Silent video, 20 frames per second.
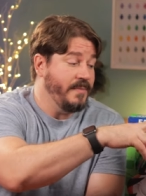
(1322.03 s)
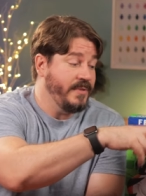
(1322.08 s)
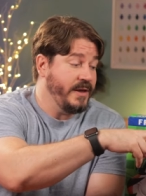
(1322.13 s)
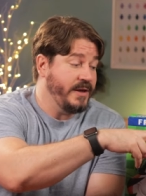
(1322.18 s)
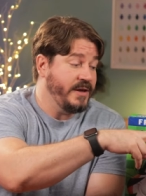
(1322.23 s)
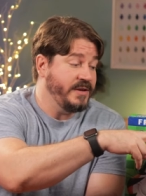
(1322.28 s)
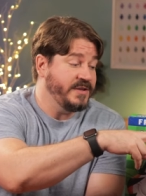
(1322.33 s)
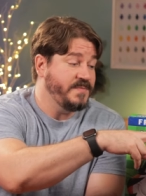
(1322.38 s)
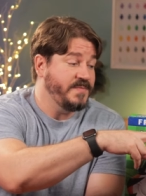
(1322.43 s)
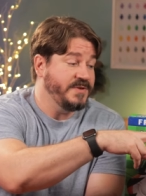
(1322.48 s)
I'm
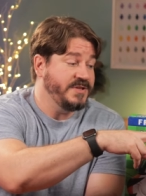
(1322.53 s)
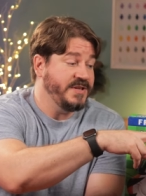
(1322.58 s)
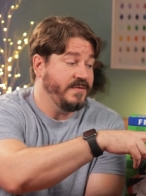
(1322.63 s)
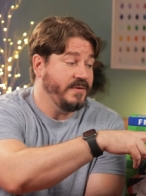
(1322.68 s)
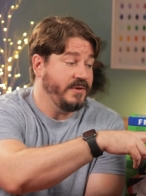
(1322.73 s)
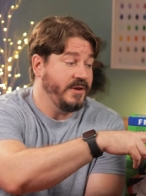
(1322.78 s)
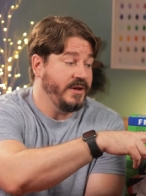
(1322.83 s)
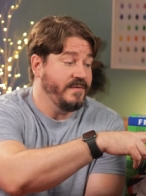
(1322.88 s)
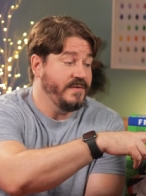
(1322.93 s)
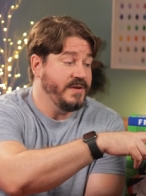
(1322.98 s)
thinking
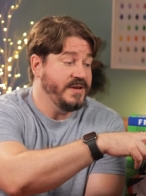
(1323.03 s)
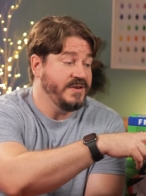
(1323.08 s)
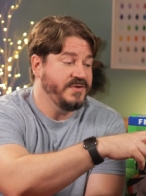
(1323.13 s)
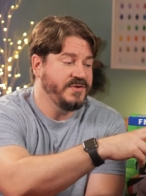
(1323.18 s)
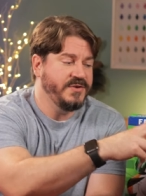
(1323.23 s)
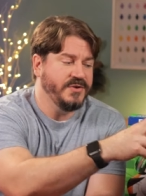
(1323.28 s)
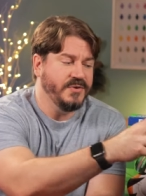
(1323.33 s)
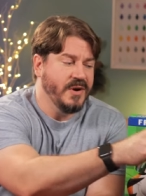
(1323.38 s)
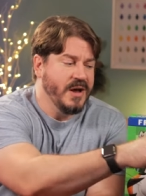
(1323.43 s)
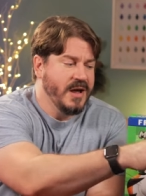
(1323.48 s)
specifically of these
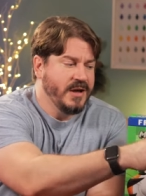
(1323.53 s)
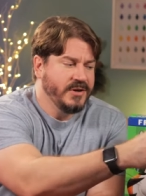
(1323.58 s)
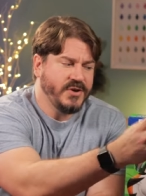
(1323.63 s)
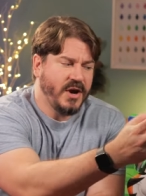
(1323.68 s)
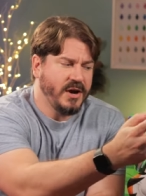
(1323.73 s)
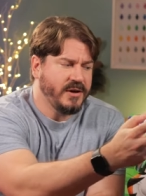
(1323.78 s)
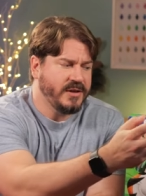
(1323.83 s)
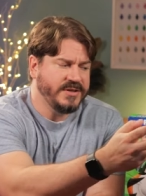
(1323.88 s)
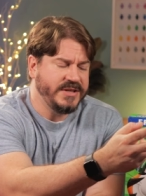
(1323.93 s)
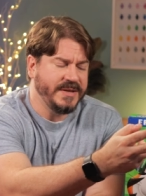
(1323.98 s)
two.
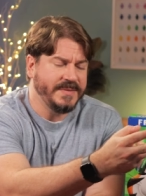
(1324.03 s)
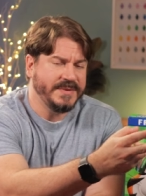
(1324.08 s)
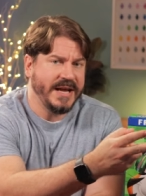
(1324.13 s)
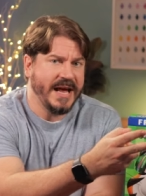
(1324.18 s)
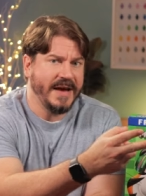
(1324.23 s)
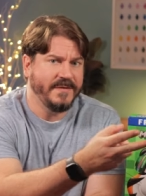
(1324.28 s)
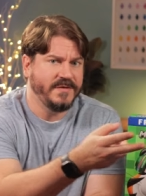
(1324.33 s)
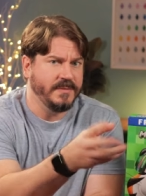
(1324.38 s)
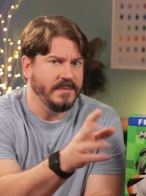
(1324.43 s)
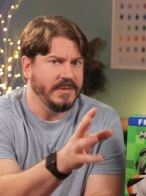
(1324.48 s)
Chocolate seems to
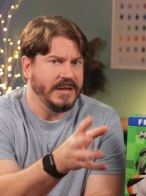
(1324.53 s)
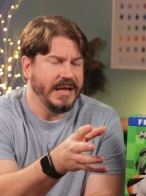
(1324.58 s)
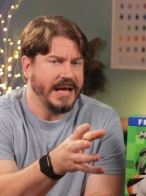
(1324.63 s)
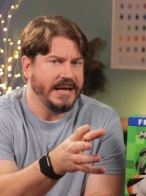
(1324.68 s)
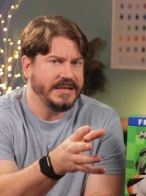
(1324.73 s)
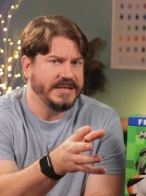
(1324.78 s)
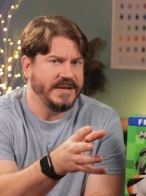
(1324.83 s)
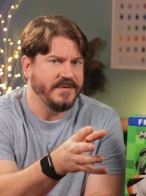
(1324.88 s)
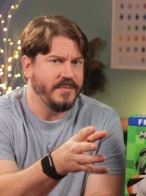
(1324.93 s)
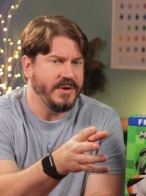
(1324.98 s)
have some
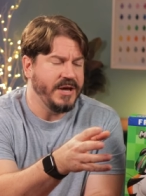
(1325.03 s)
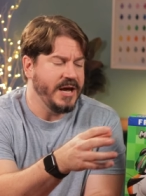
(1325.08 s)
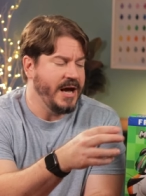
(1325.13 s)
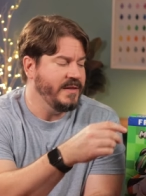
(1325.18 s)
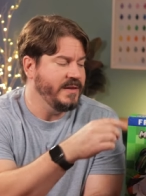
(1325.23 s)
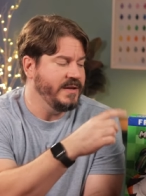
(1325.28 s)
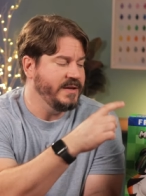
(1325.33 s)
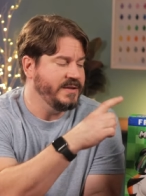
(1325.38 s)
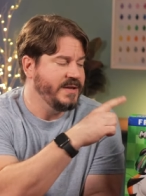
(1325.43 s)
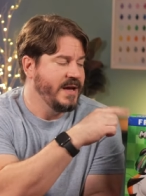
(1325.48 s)
legs even
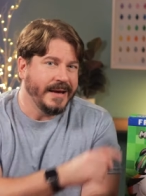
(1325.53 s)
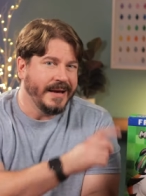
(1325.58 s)
beyond this.